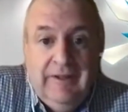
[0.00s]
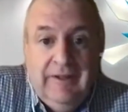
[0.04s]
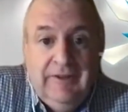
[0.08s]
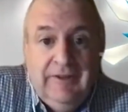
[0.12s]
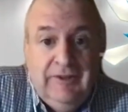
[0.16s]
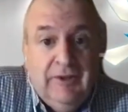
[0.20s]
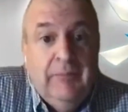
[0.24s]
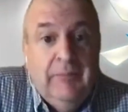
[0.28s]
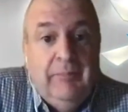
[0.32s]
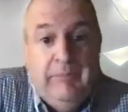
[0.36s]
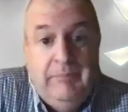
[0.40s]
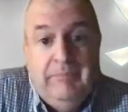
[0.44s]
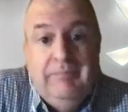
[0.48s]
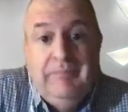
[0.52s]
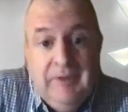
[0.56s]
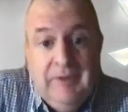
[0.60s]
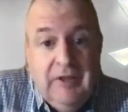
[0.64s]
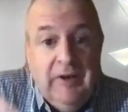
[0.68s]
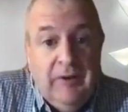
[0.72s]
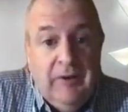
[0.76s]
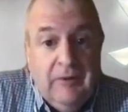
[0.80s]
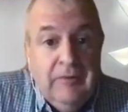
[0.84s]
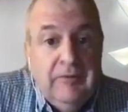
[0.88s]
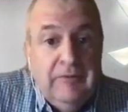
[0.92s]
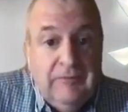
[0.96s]
to
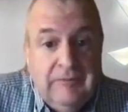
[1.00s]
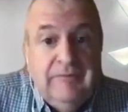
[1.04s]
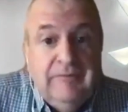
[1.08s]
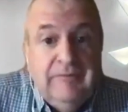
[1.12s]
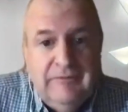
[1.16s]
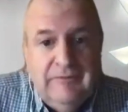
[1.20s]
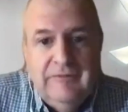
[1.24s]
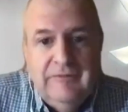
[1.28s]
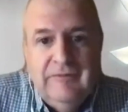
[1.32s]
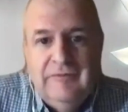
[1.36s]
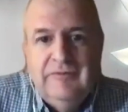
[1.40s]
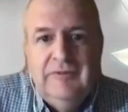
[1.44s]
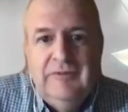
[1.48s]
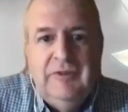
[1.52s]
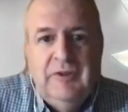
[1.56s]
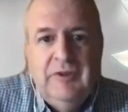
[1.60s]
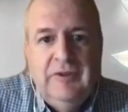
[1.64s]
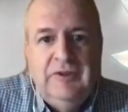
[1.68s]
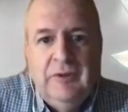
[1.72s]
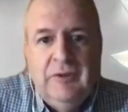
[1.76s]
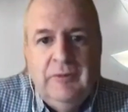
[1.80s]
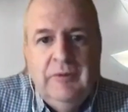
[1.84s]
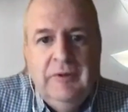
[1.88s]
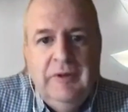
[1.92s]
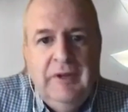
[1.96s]
you know to
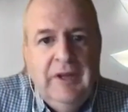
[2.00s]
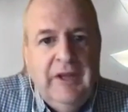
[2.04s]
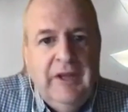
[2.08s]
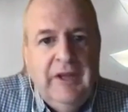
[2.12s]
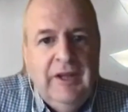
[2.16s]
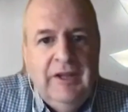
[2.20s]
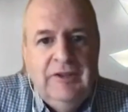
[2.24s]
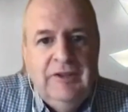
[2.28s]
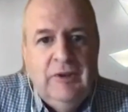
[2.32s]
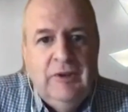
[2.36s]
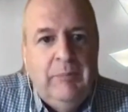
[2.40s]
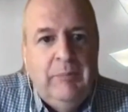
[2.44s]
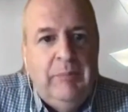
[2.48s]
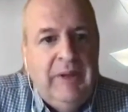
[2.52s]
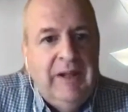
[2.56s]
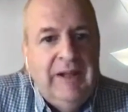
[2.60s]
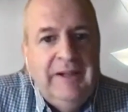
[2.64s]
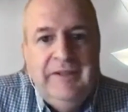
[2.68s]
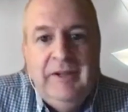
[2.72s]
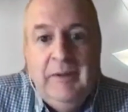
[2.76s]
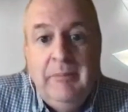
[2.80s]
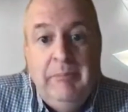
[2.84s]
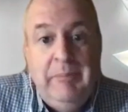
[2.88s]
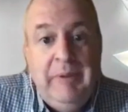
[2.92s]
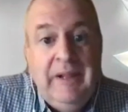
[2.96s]
to to
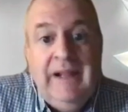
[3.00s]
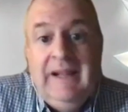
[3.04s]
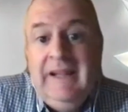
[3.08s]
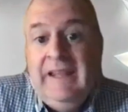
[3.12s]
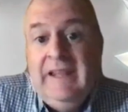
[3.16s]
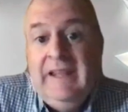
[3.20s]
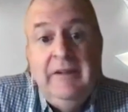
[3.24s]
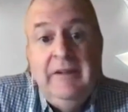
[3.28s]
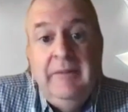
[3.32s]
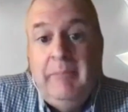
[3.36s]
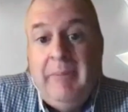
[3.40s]
build the billion